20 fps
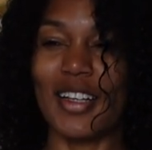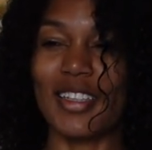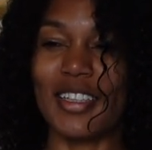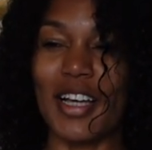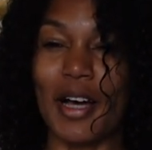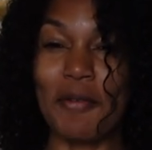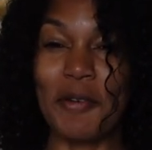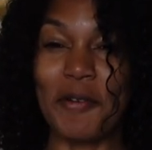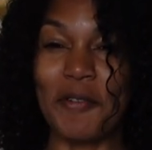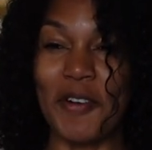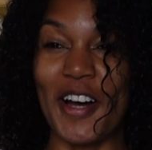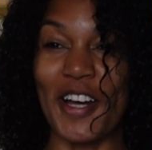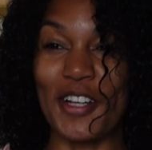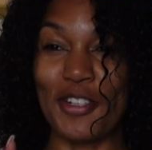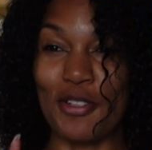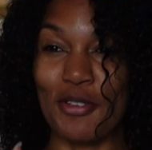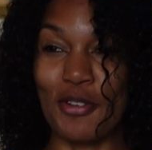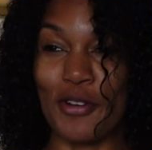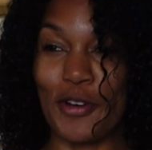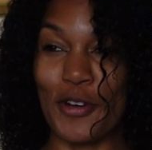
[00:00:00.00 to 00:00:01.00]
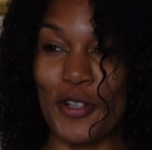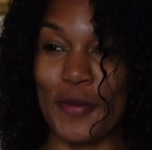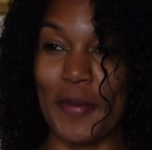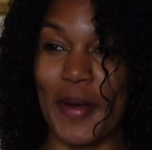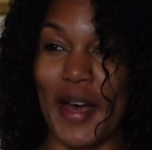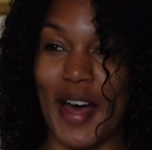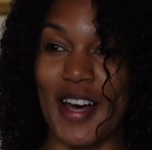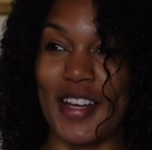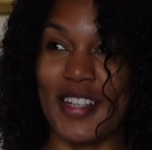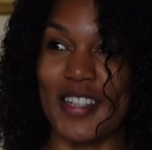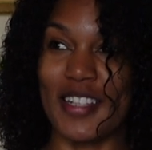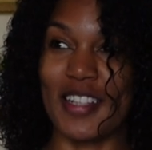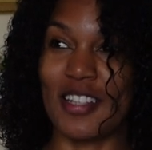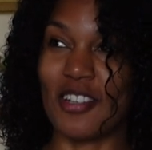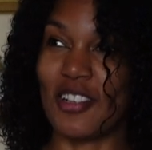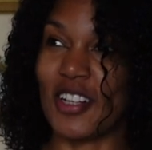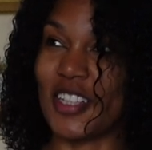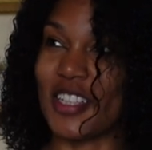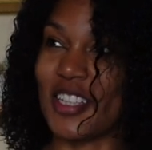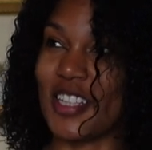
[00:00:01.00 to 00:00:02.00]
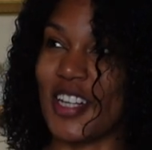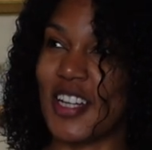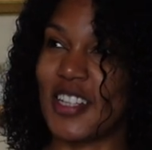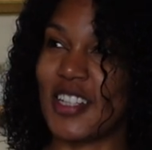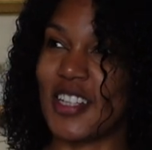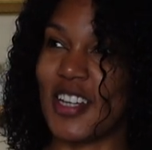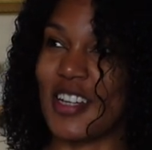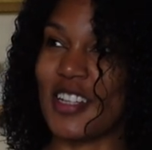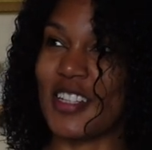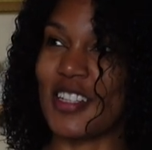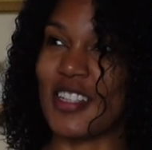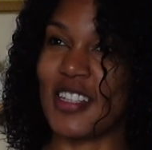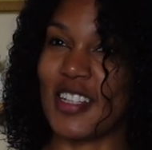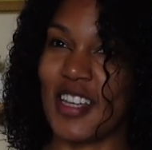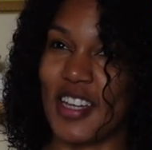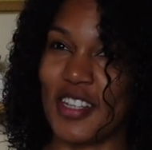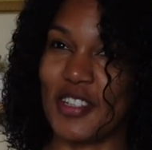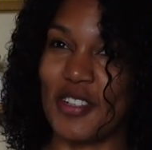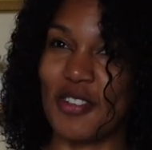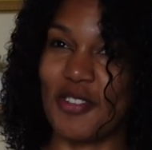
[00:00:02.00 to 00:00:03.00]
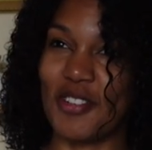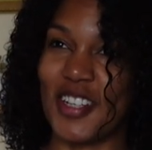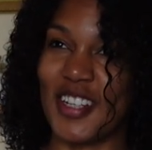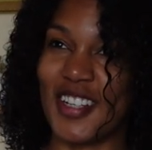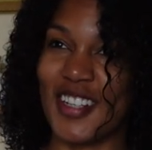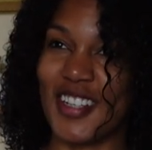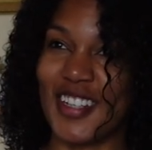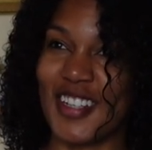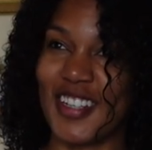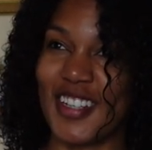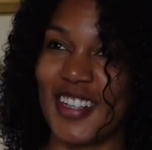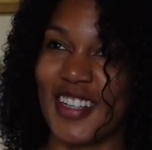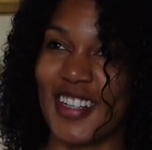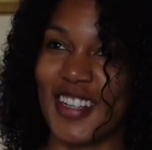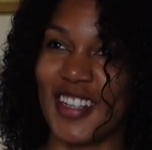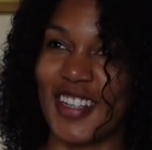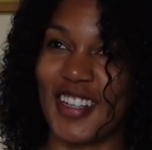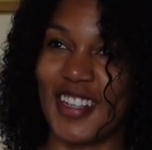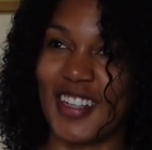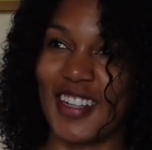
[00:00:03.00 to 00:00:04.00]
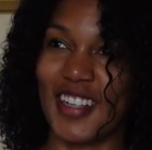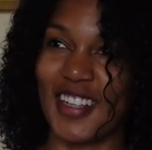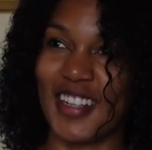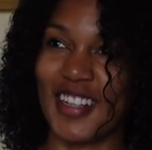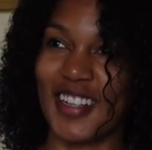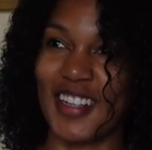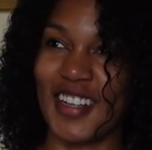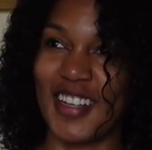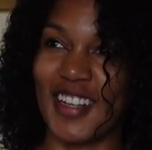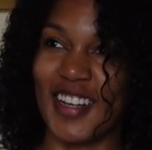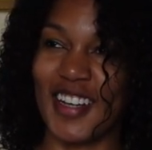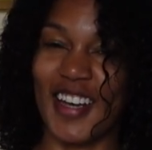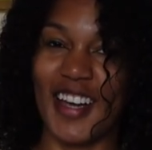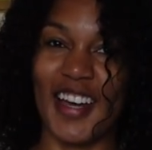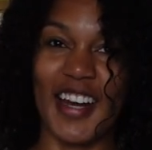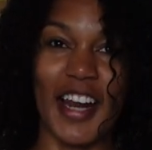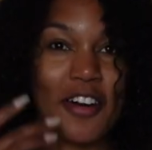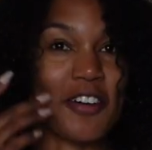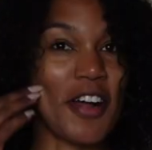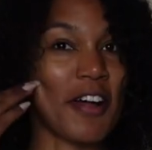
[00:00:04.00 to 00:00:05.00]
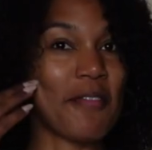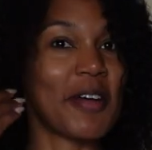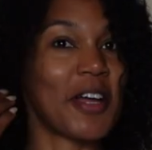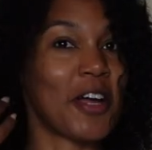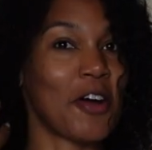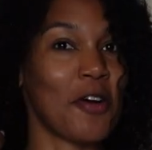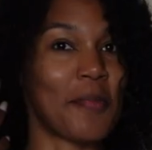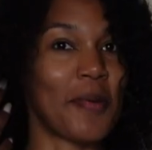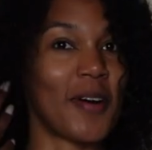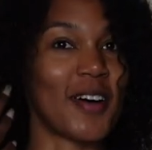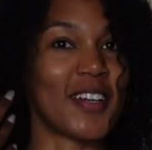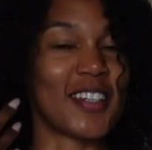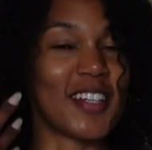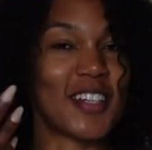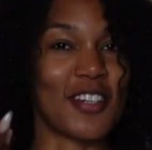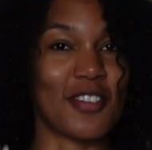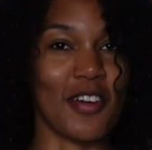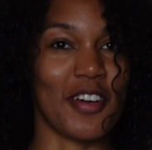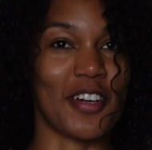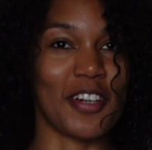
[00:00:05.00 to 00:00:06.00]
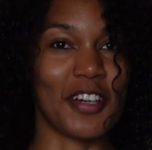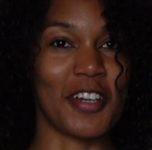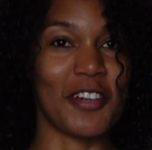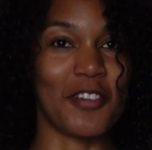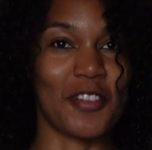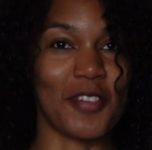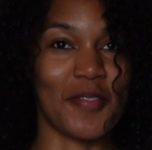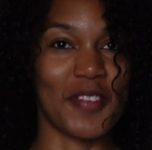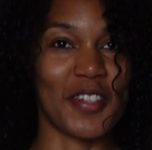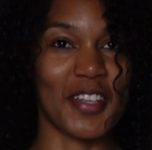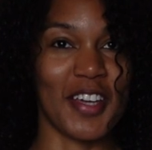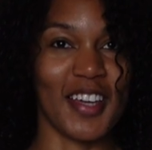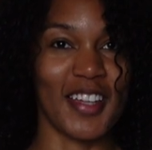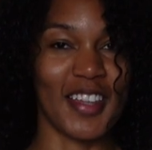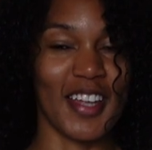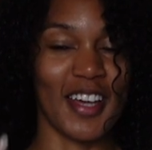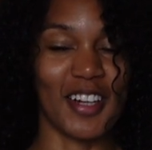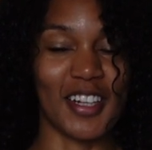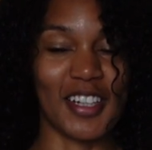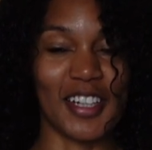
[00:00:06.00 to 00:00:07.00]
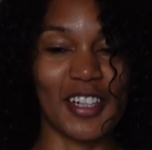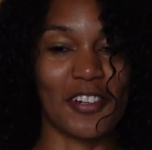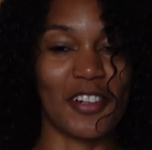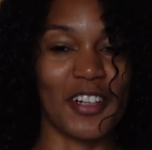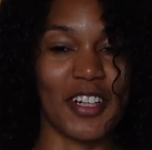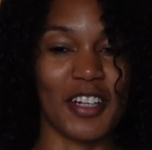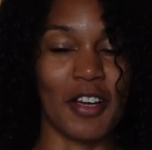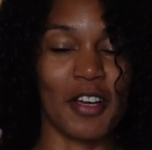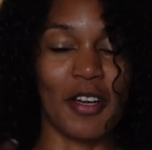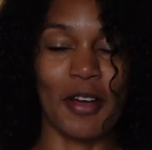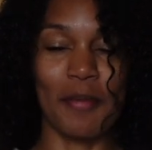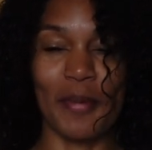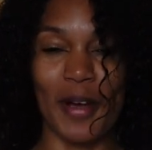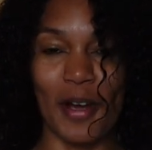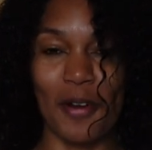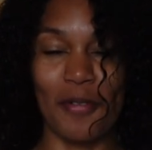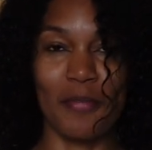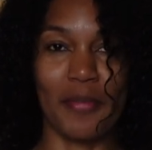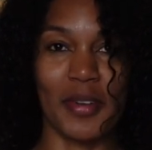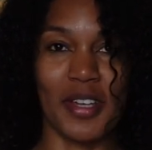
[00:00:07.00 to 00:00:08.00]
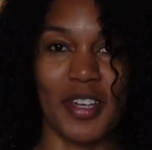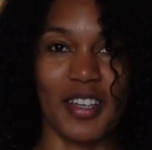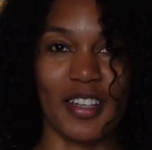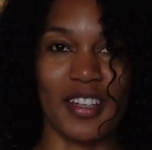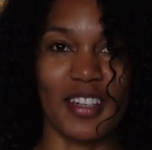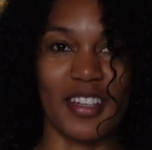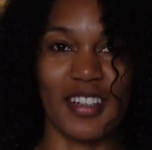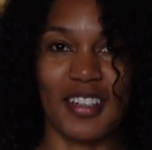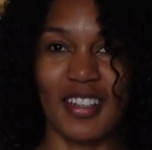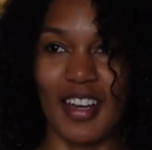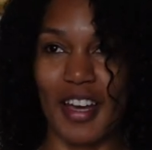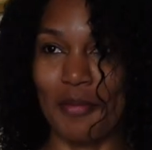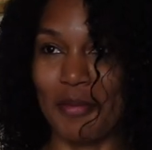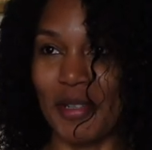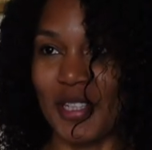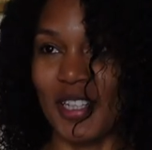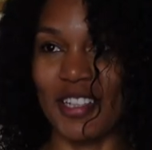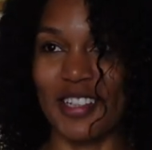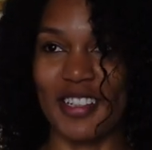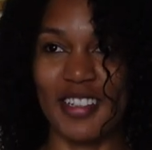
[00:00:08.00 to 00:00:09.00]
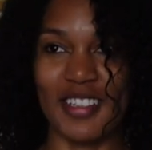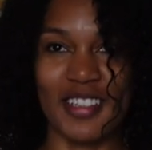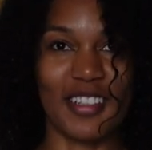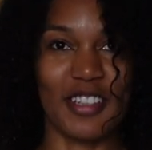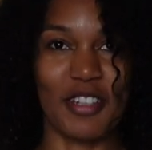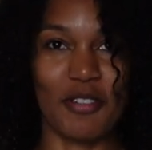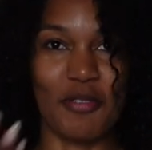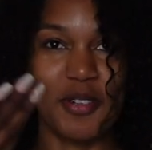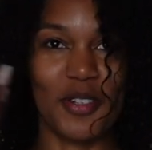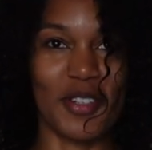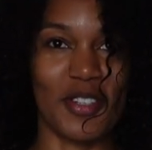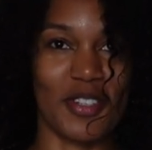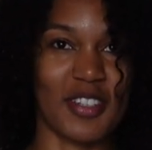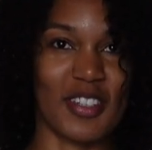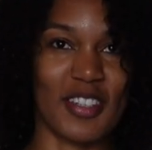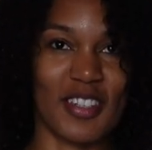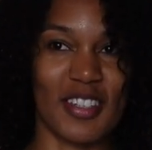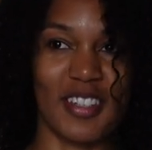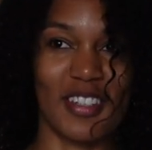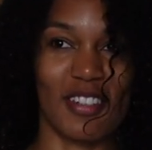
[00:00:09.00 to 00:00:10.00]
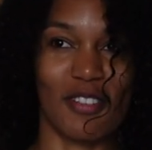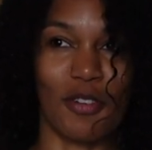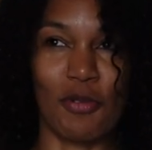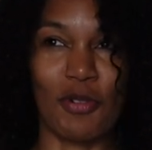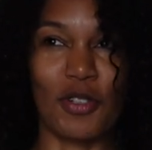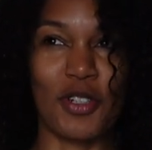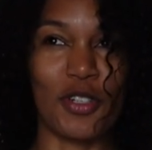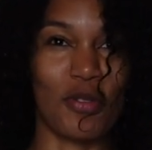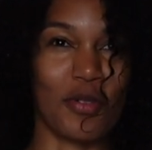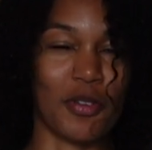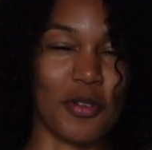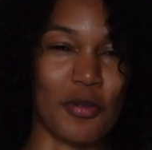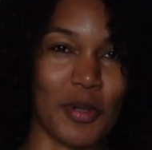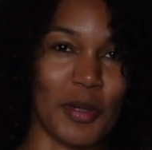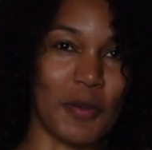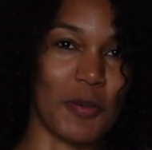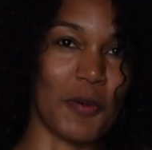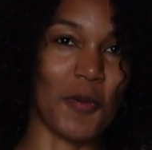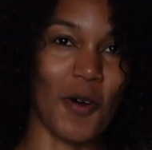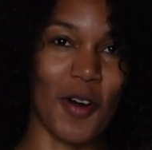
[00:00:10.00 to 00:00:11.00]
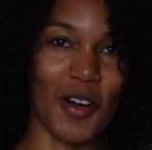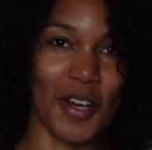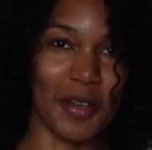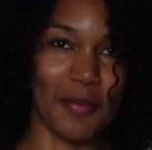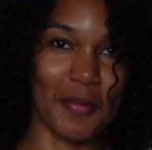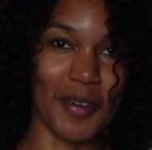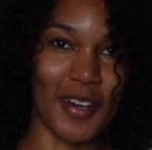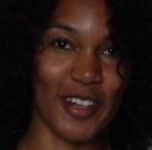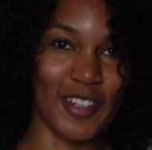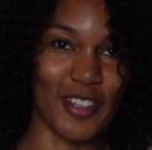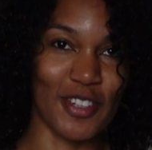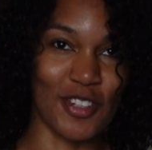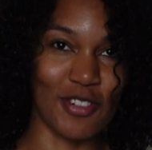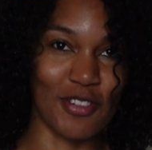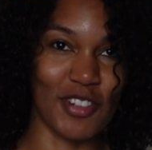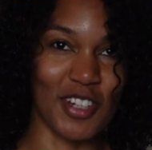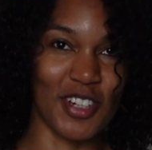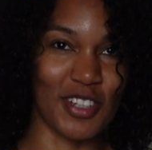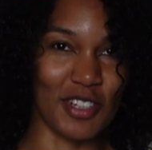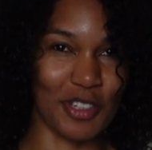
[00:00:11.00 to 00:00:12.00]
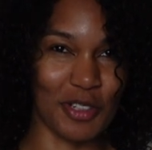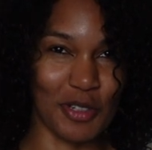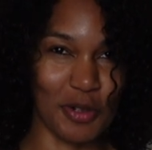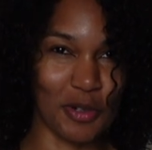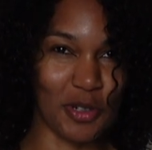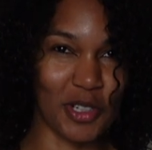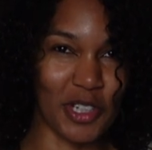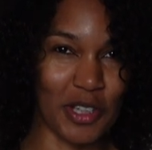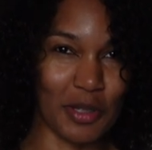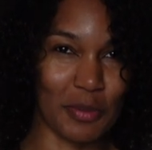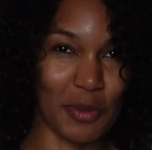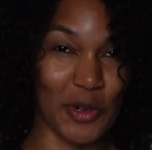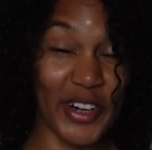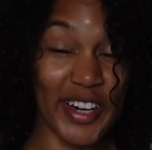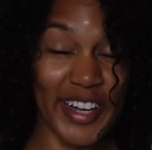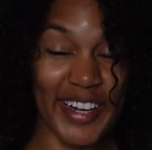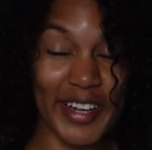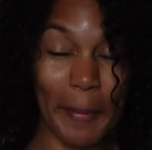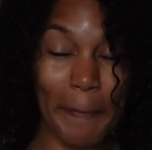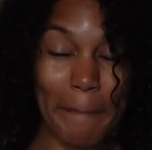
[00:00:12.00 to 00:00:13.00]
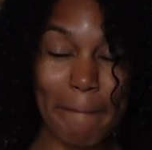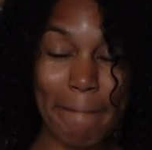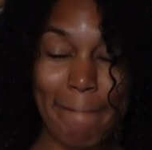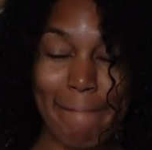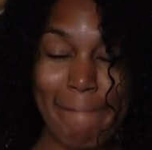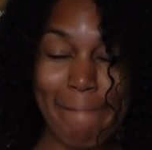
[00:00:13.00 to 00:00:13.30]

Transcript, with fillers: Tell me why. Two girls passed and they're like, did I just? Yes, you did. And I don't have my AirPods in, so I could hear them saying that clearly about me. I mean, there was only 2 other people walking by on the street because it's early in the morning.